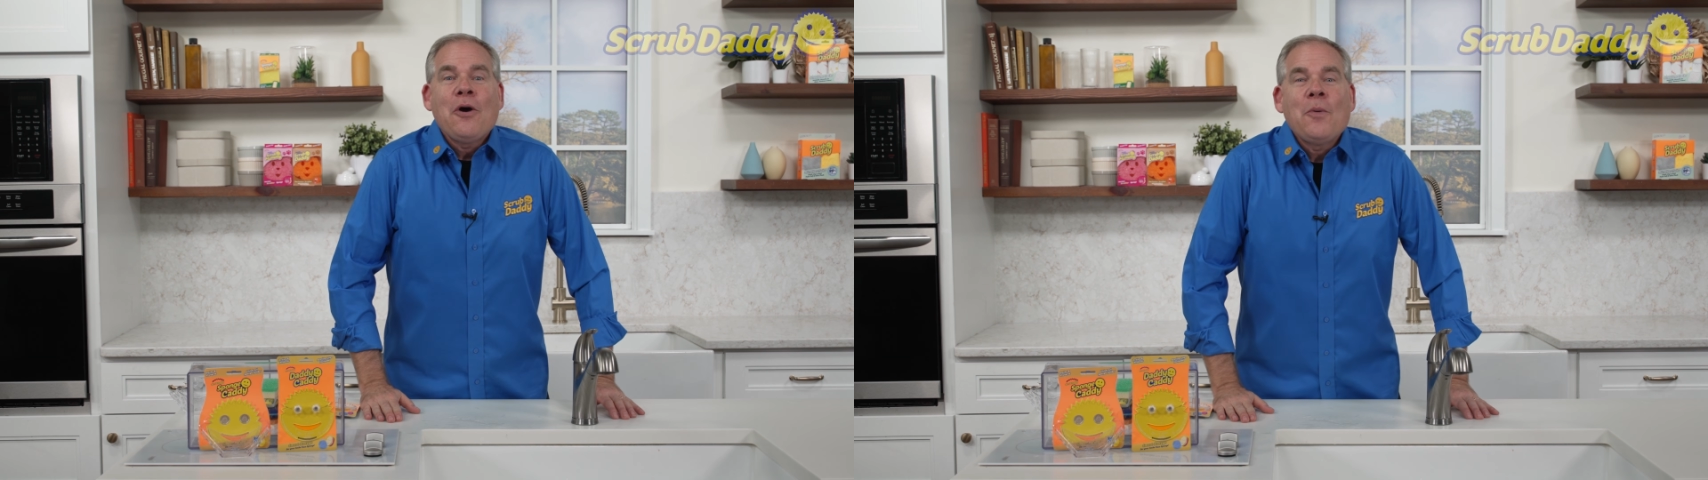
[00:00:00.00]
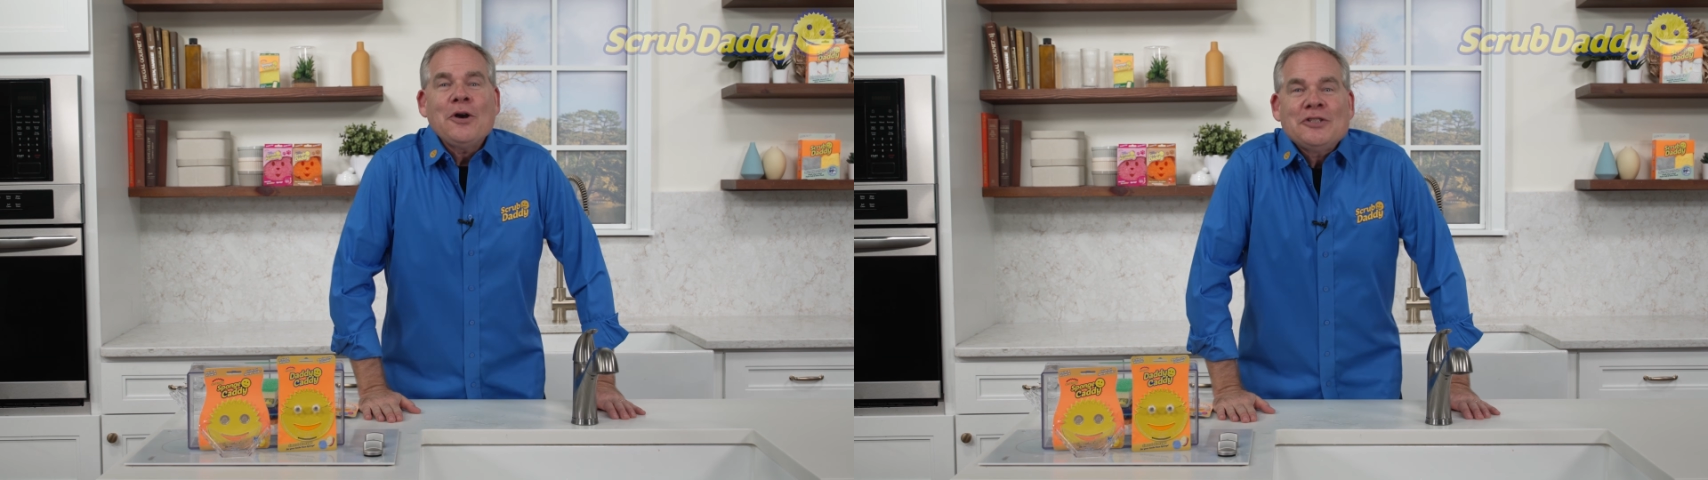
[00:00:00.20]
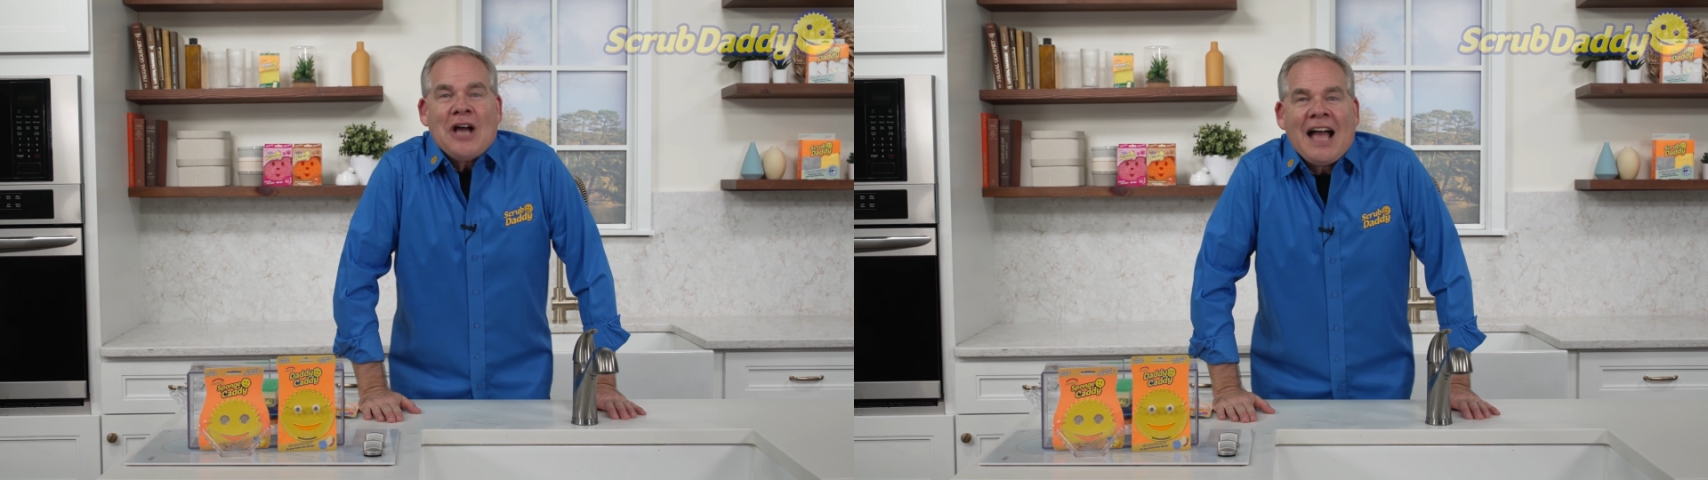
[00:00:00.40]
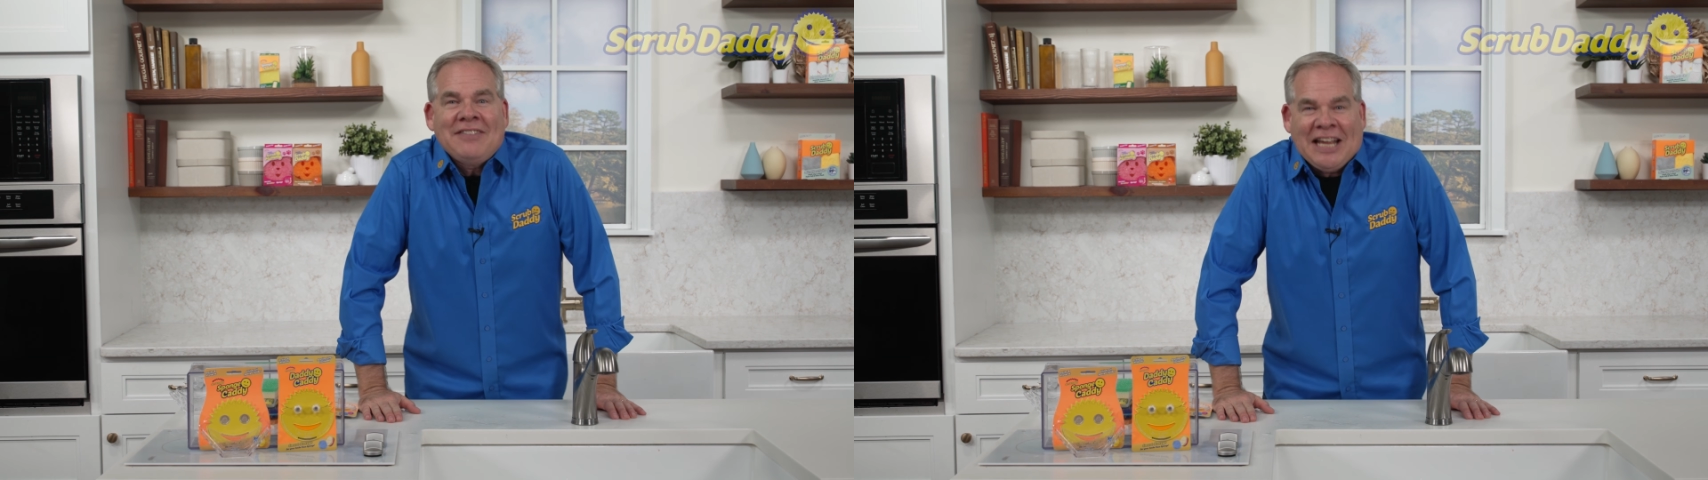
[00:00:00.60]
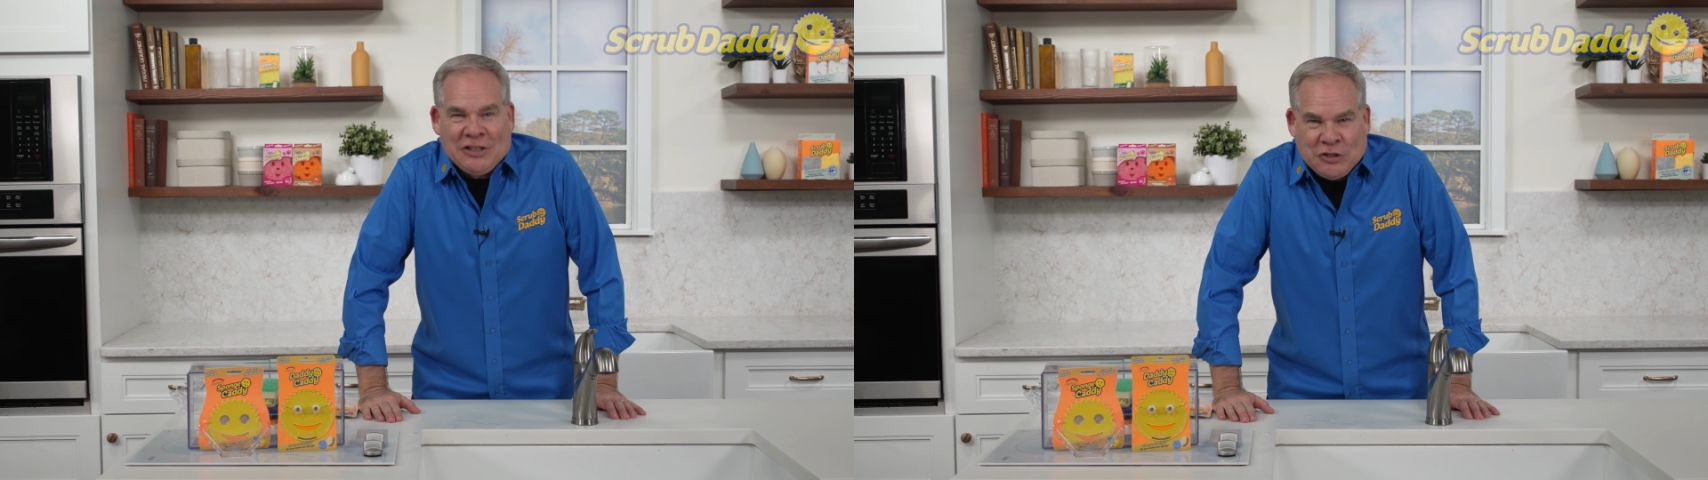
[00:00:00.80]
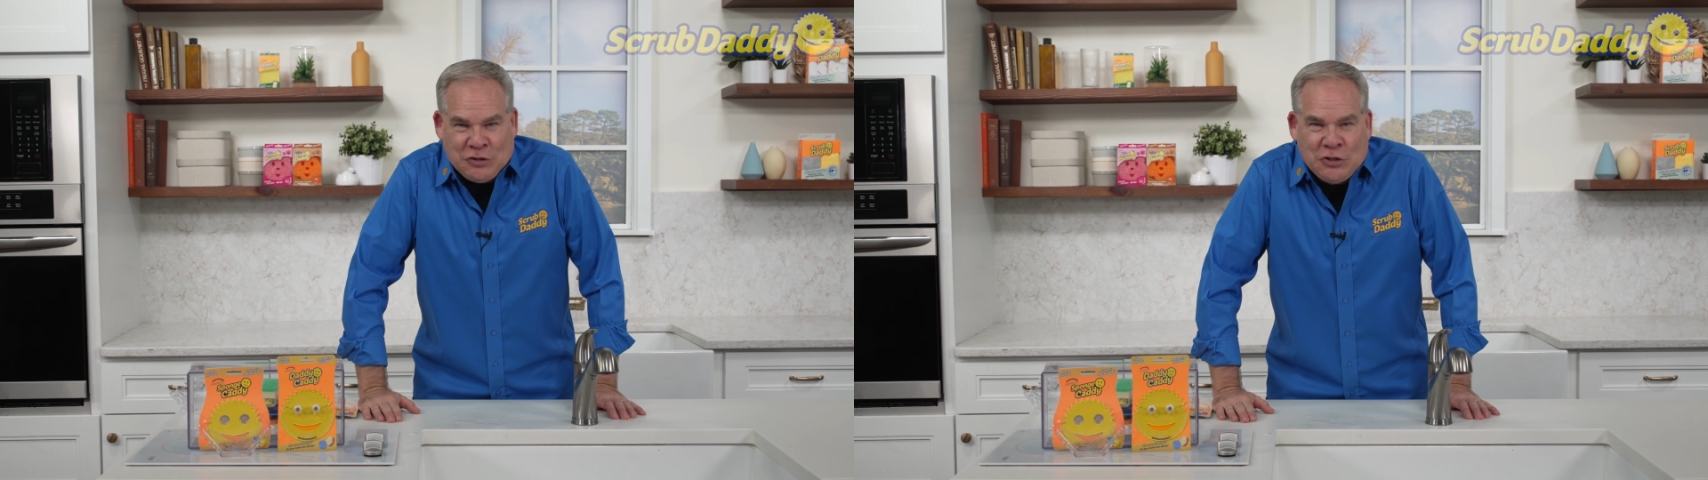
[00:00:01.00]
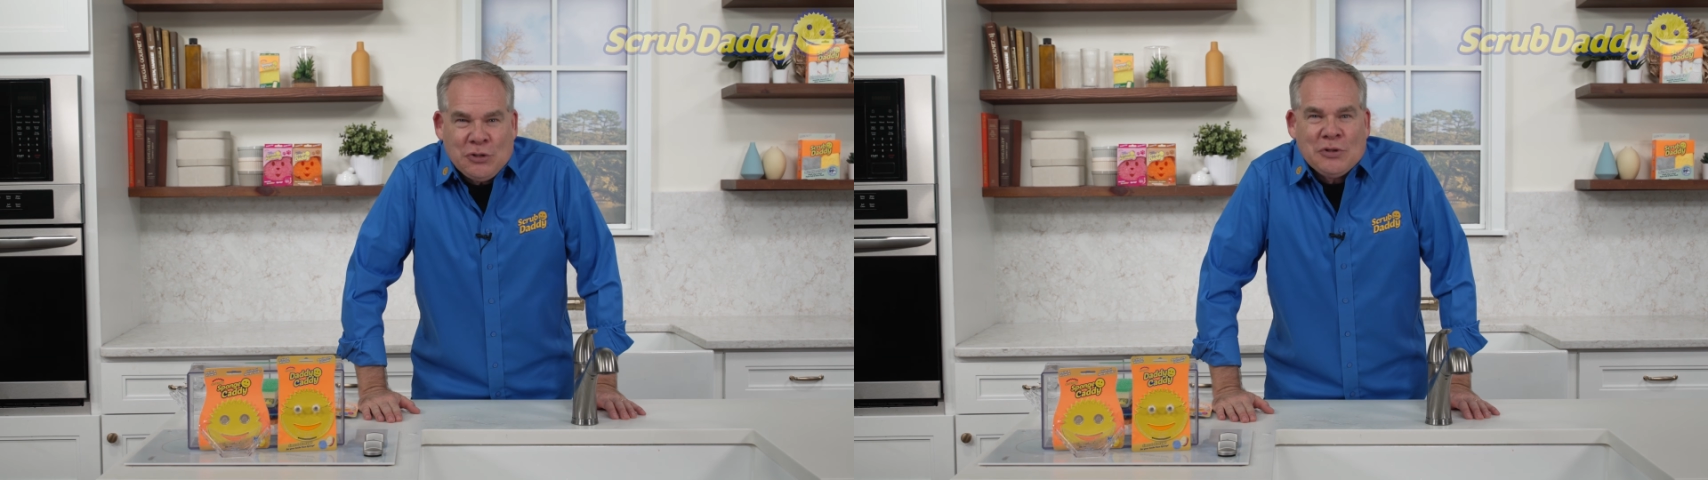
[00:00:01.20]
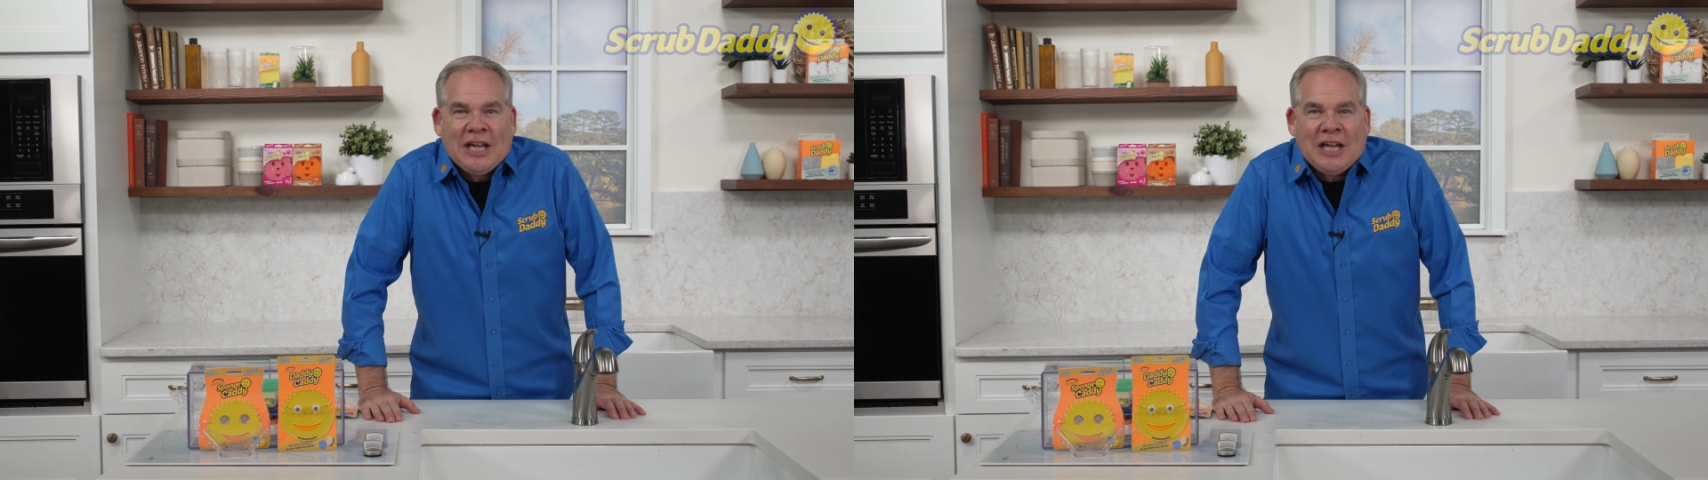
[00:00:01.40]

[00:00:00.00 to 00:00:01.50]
we're diving into 2